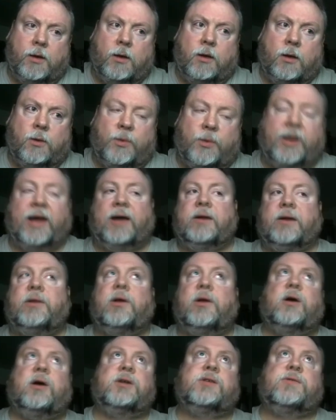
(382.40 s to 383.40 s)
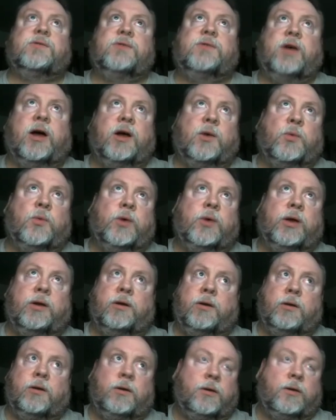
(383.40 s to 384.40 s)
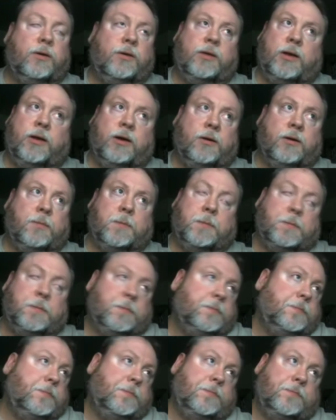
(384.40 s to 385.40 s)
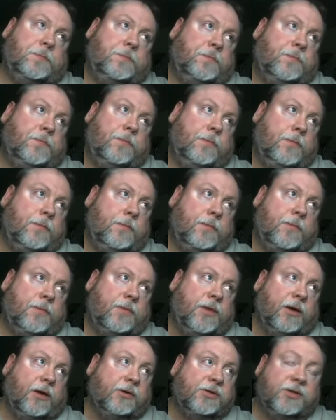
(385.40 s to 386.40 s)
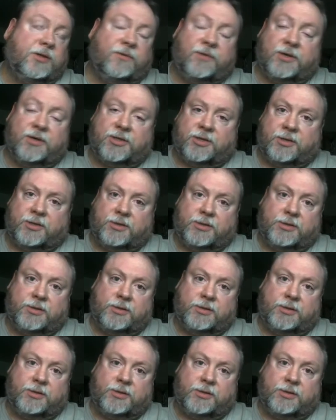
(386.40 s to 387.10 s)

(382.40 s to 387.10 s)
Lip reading: We add to the laws of God when they're sufficient,